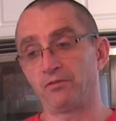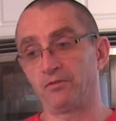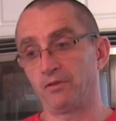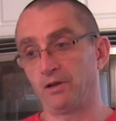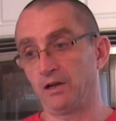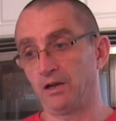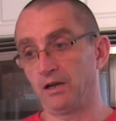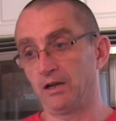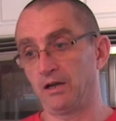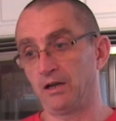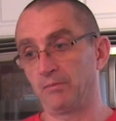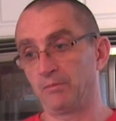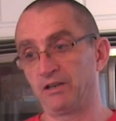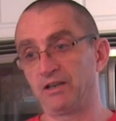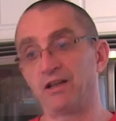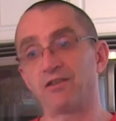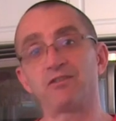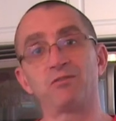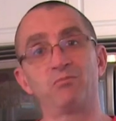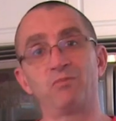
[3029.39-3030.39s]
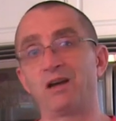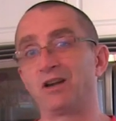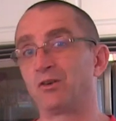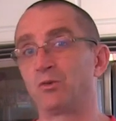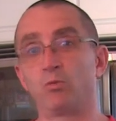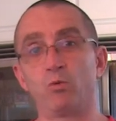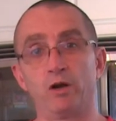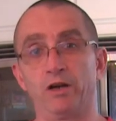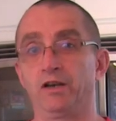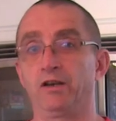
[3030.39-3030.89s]
red wine
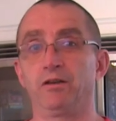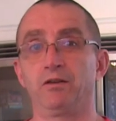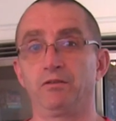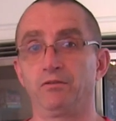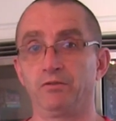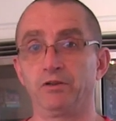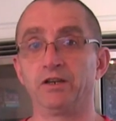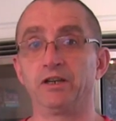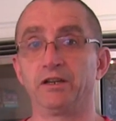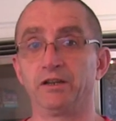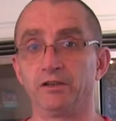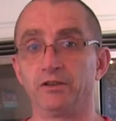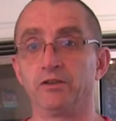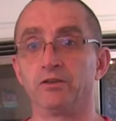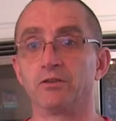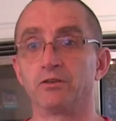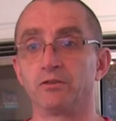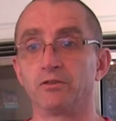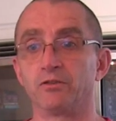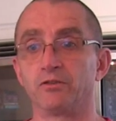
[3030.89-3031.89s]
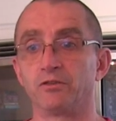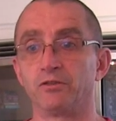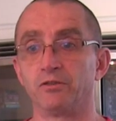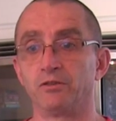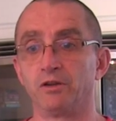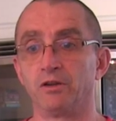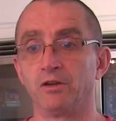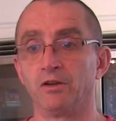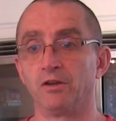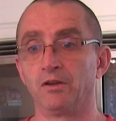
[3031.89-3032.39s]
vinegar or whatever type of
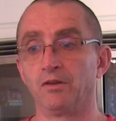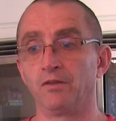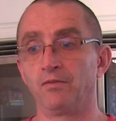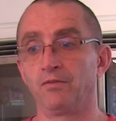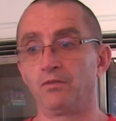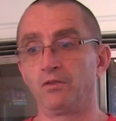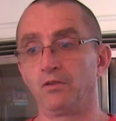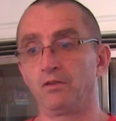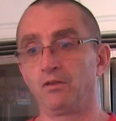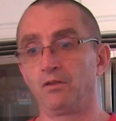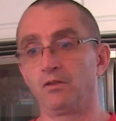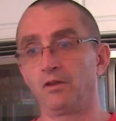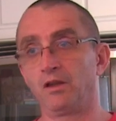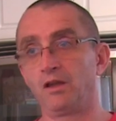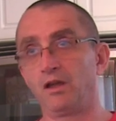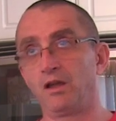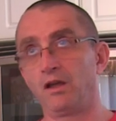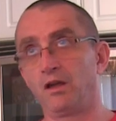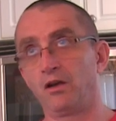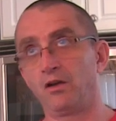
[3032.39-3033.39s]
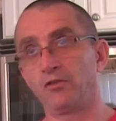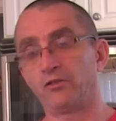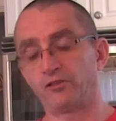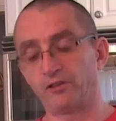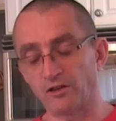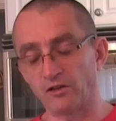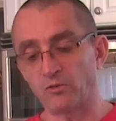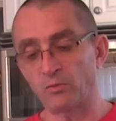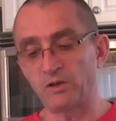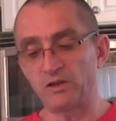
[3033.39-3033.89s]
vinegar. And
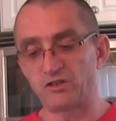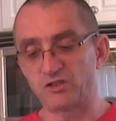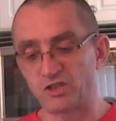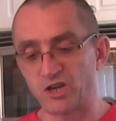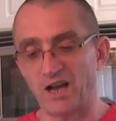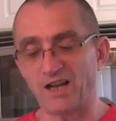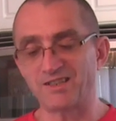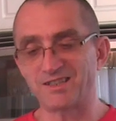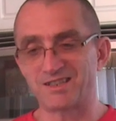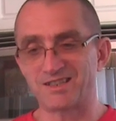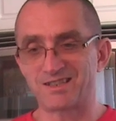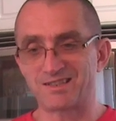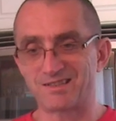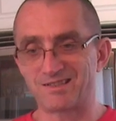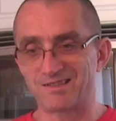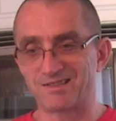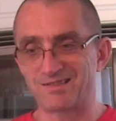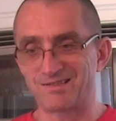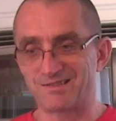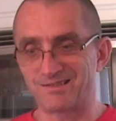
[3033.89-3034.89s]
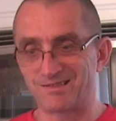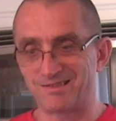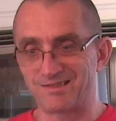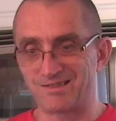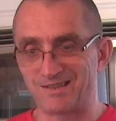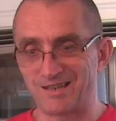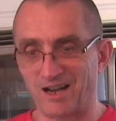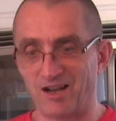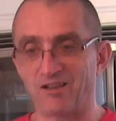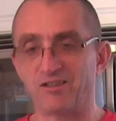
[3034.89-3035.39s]
I feel like
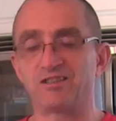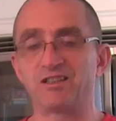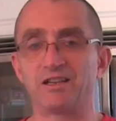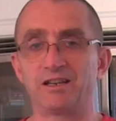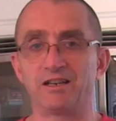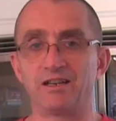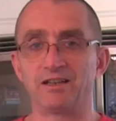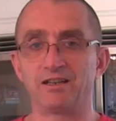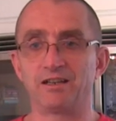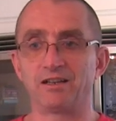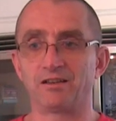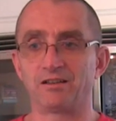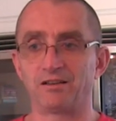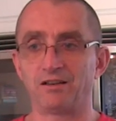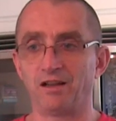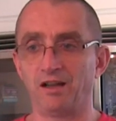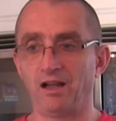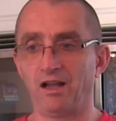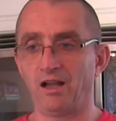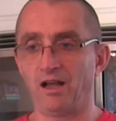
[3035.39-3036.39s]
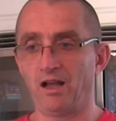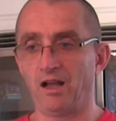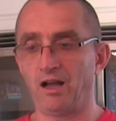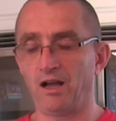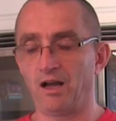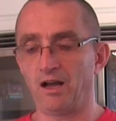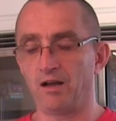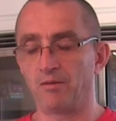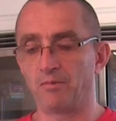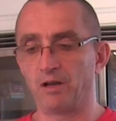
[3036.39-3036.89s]
some of these
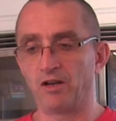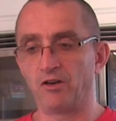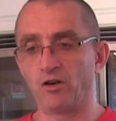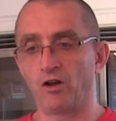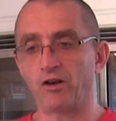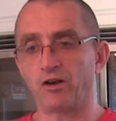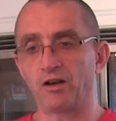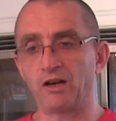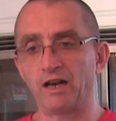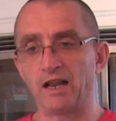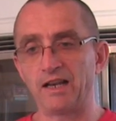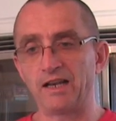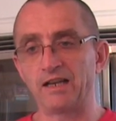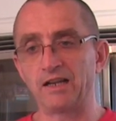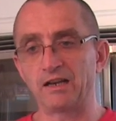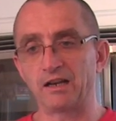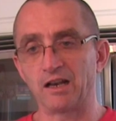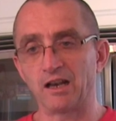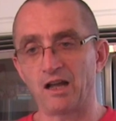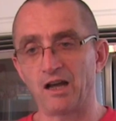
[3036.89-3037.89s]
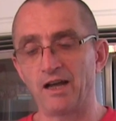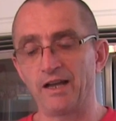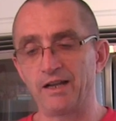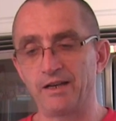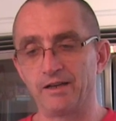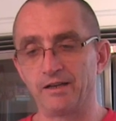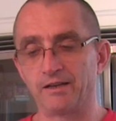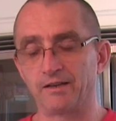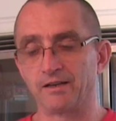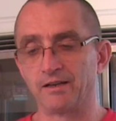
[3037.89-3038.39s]
recipes actually call
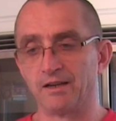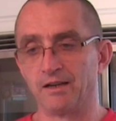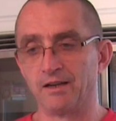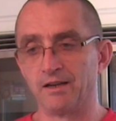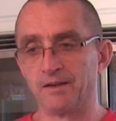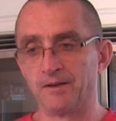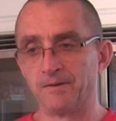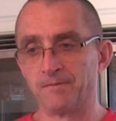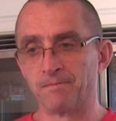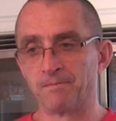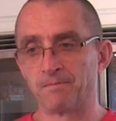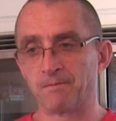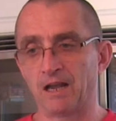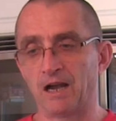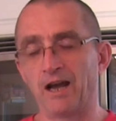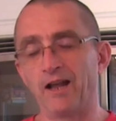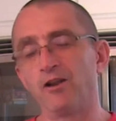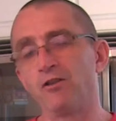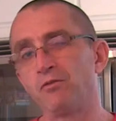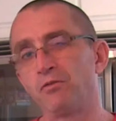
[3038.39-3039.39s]
for the